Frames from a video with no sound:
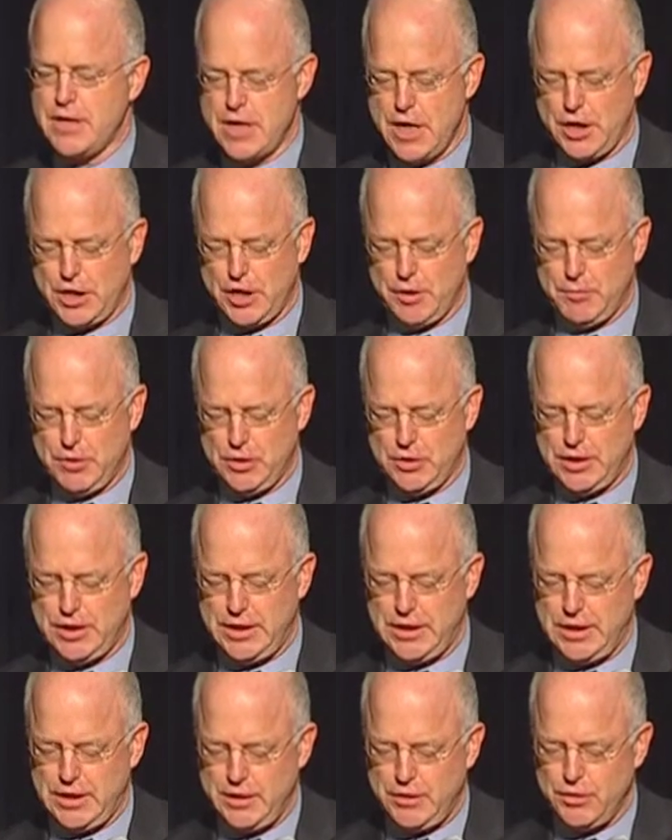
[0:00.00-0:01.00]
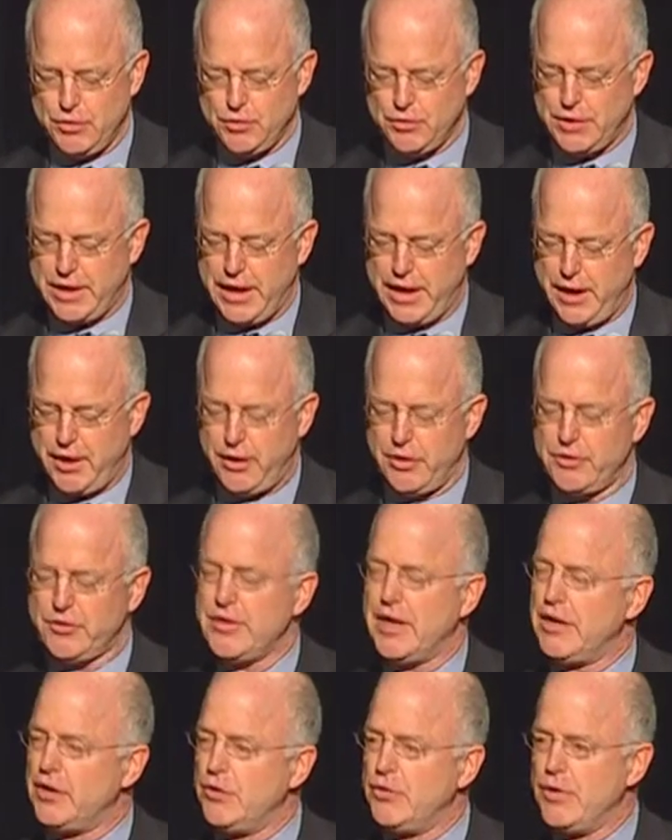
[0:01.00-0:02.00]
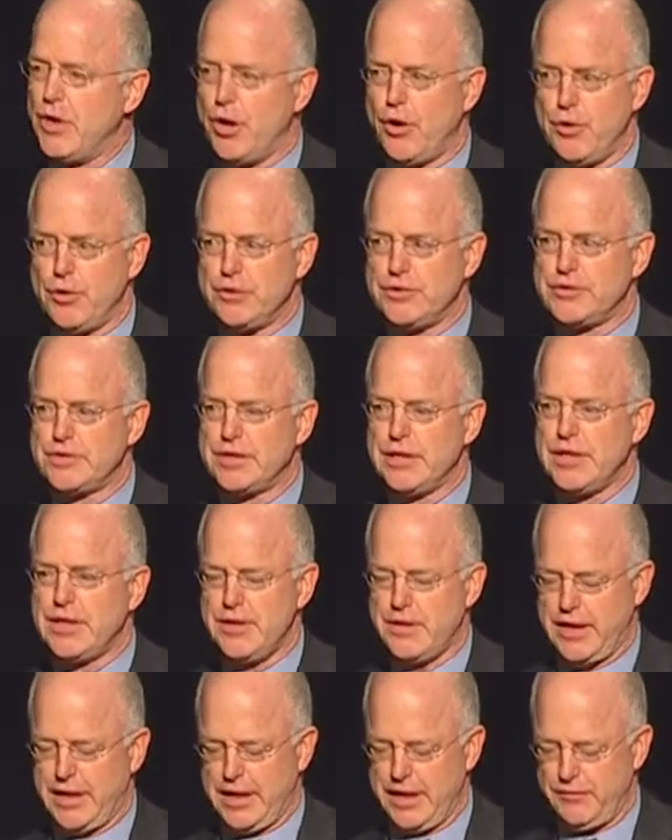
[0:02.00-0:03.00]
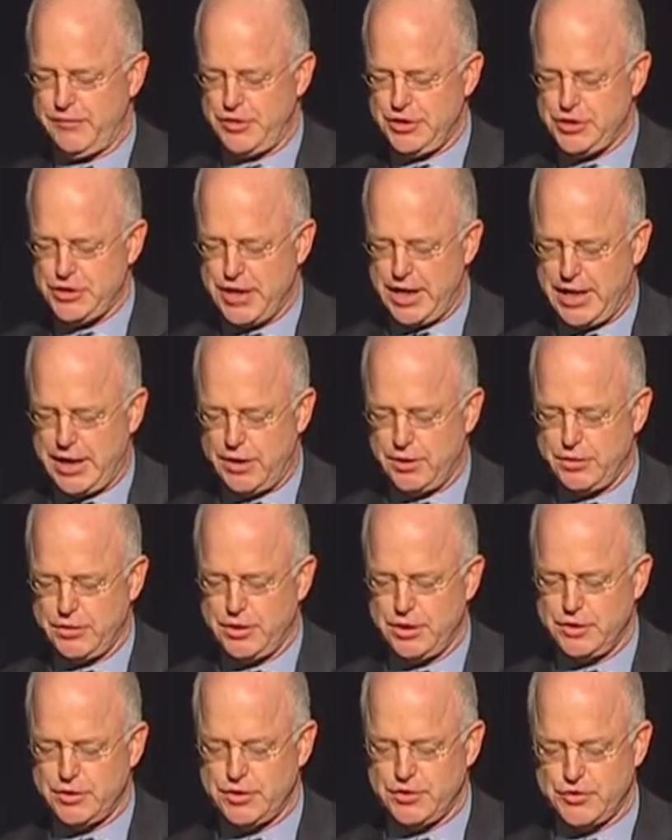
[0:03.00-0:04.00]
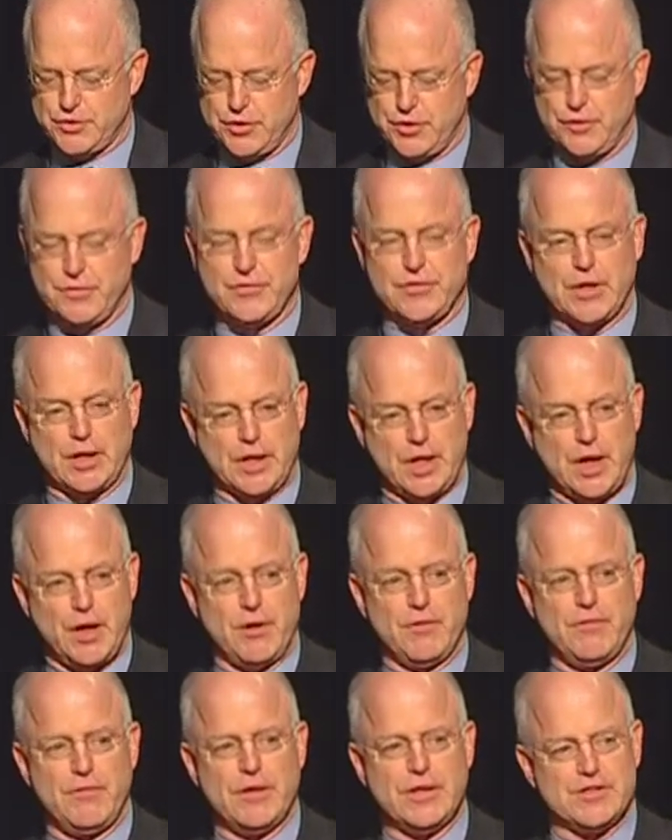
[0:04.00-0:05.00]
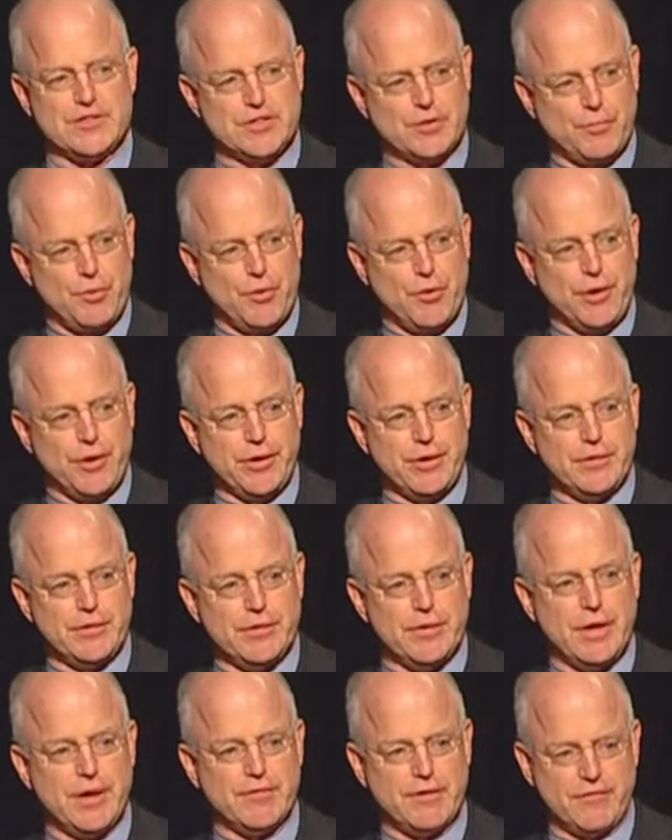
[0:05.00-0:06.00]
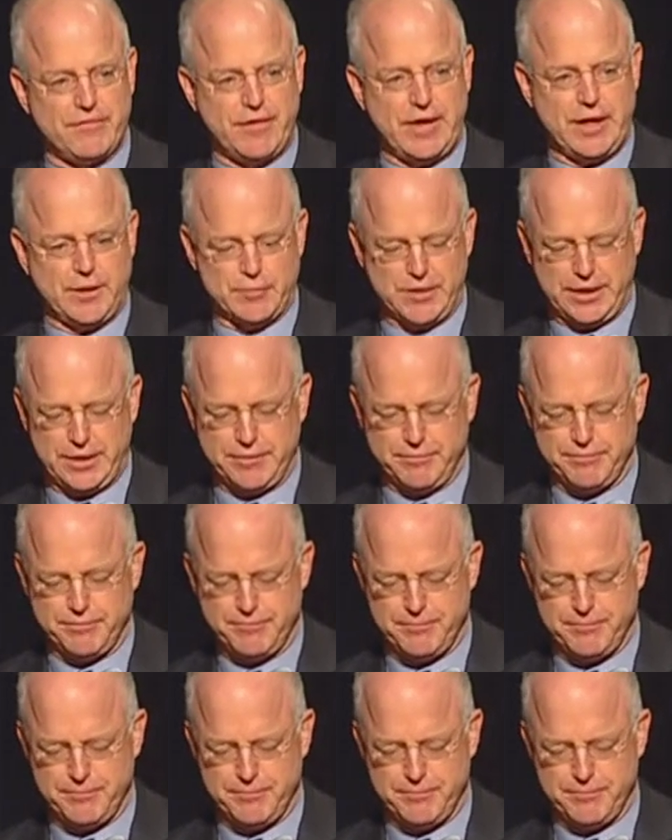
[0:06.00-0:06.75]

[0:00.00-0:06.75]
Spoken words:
A community who cares and who knows that every child deserves the love and support of a family.